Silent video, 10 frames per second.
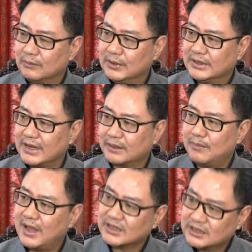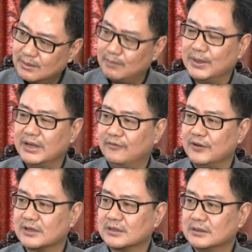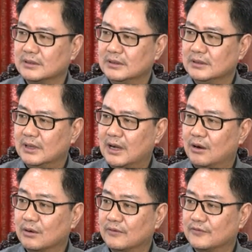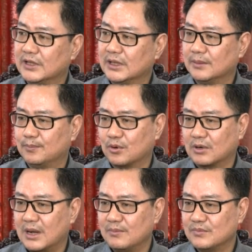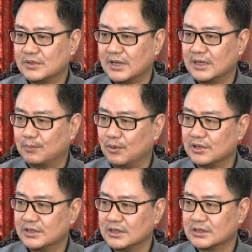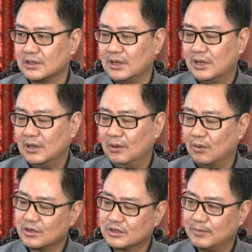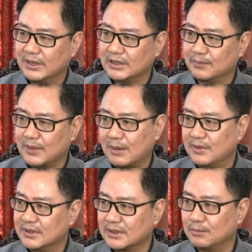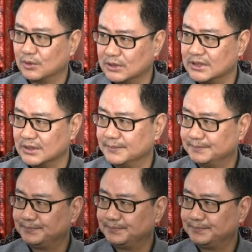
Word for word: we take maximum benefits out of the programs and the policies launched by the Prime Minister Modi ji.